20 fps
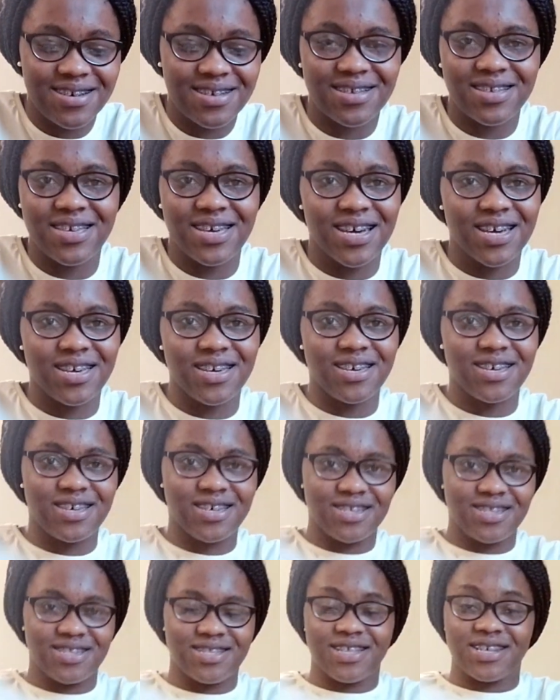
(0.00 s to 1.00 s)
Yeah,
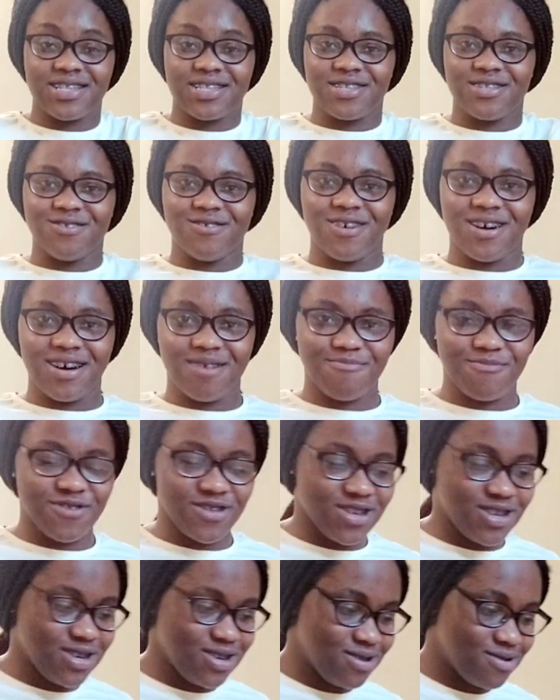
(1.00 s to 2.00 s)
that's not
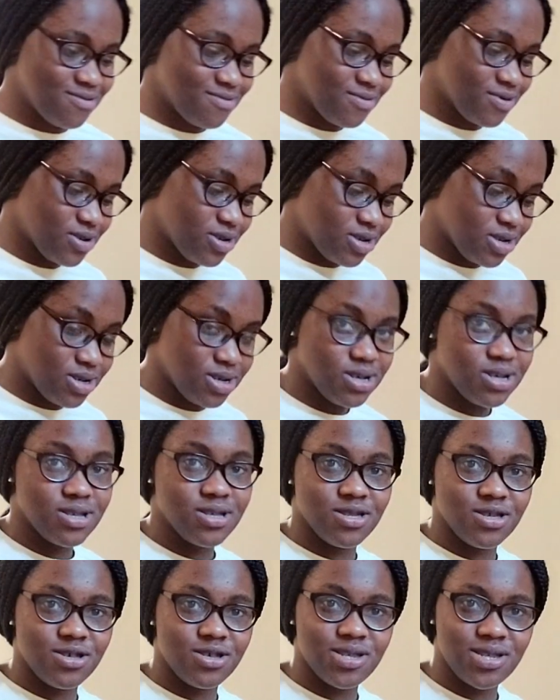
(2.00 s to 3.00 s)
happening.
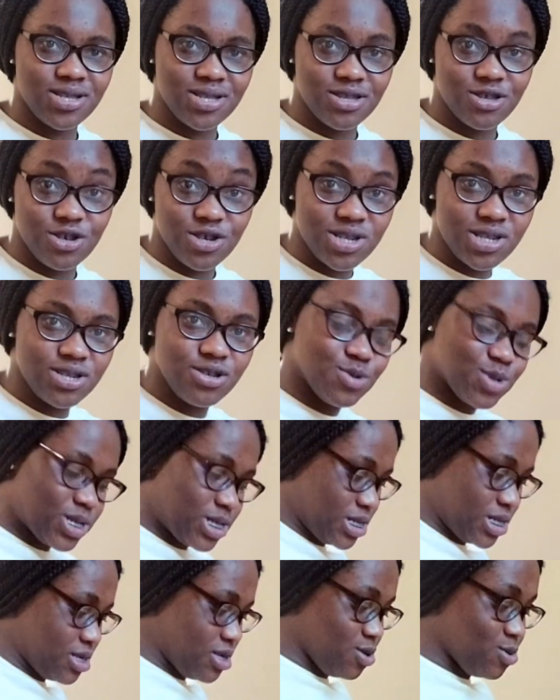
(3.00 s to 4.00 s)
Just you
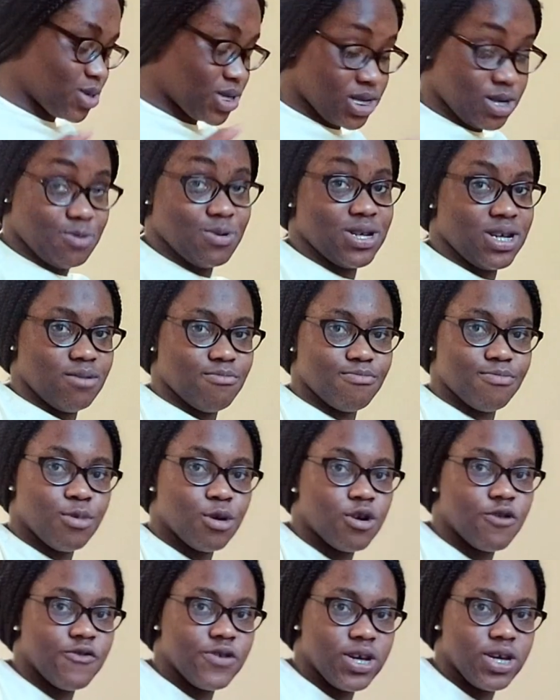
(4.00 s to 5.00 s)
see when I'm
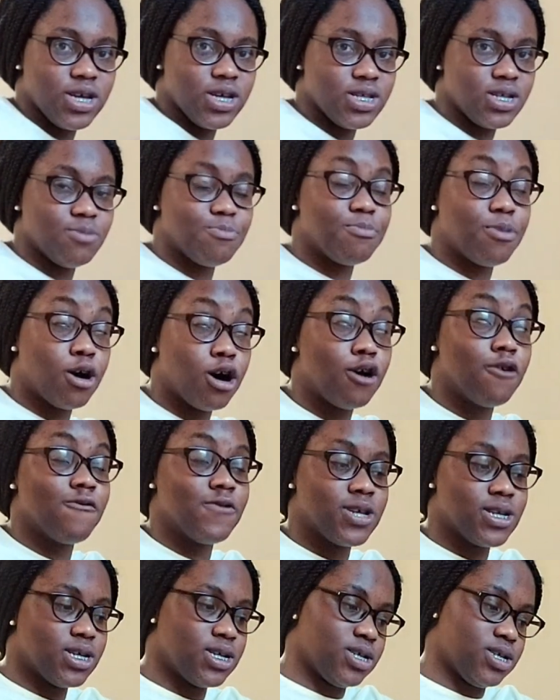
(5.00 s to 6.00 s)
pouring
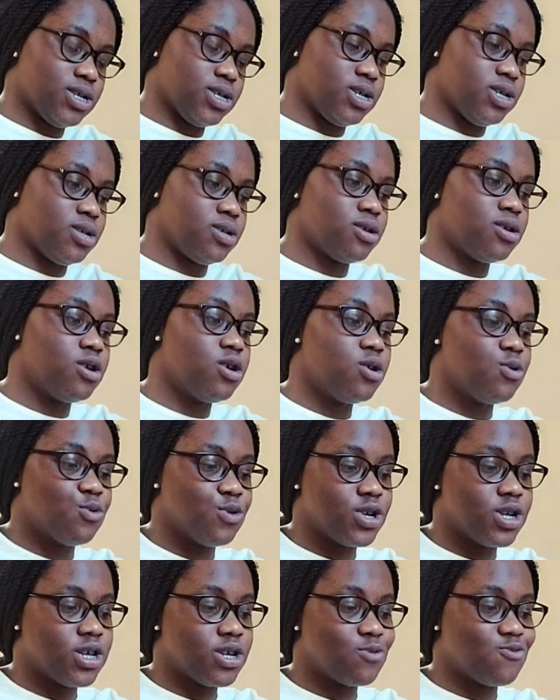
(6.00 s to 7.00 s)
it in.
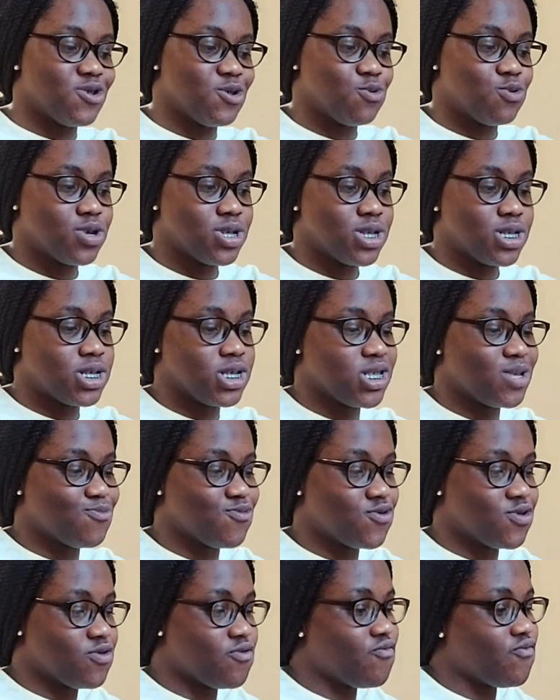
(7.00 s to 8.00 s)
1 egg with 1
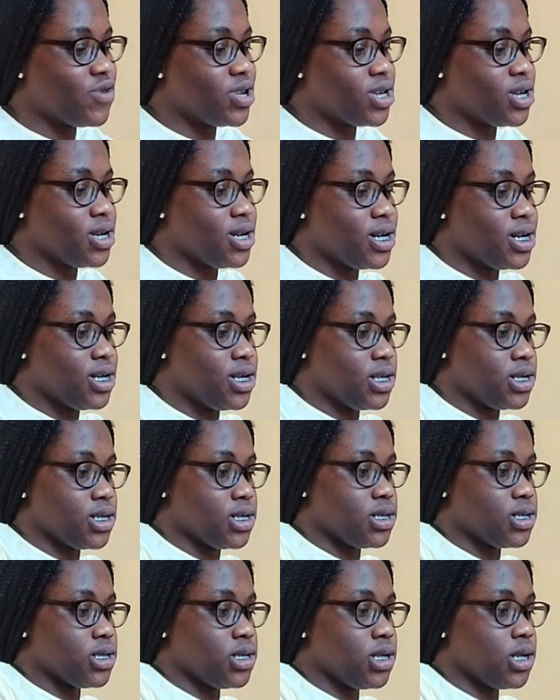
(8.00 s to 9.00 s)
teaspoon of vanilla
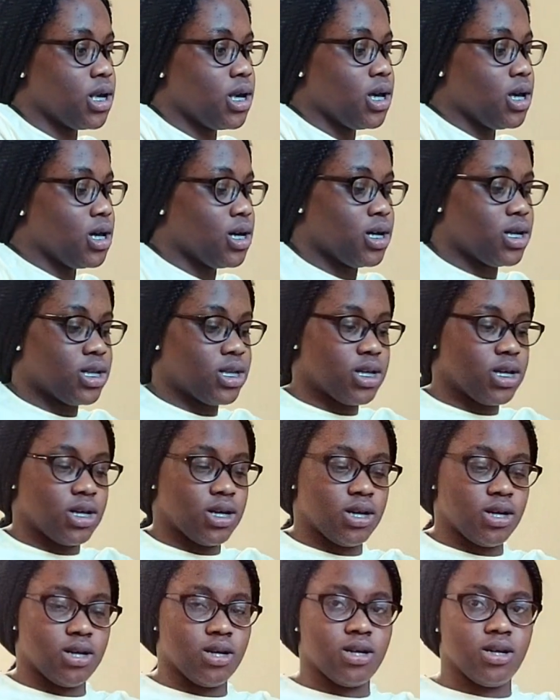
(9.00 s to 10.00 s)
essence, and
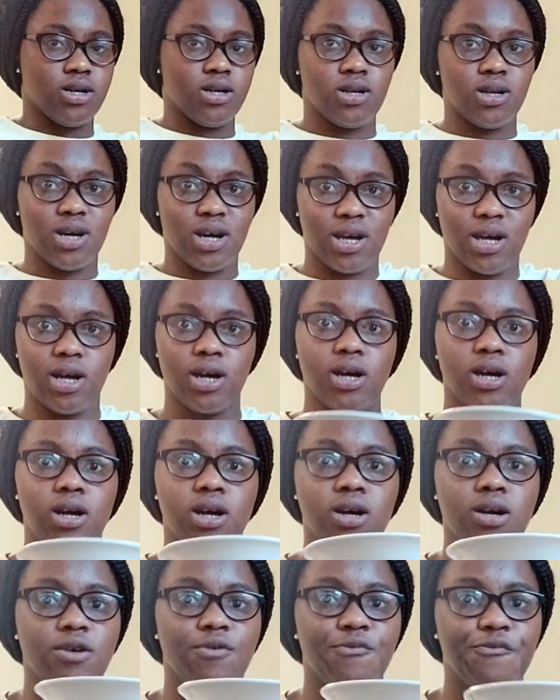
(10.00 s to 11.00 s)
then I
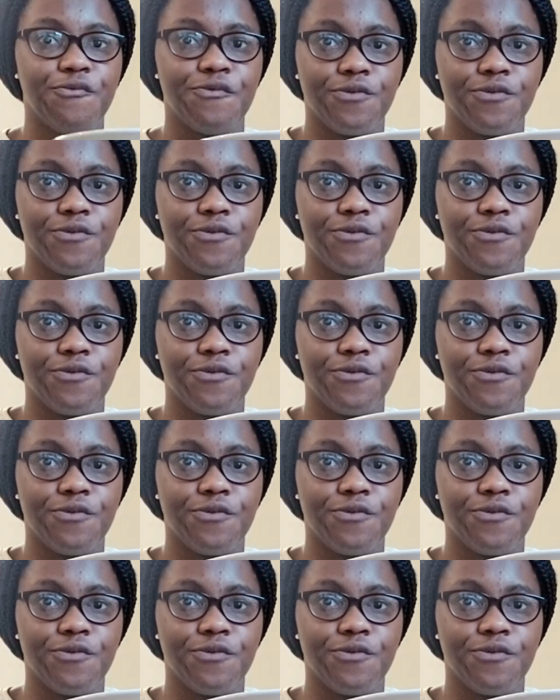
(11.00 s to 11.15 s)
have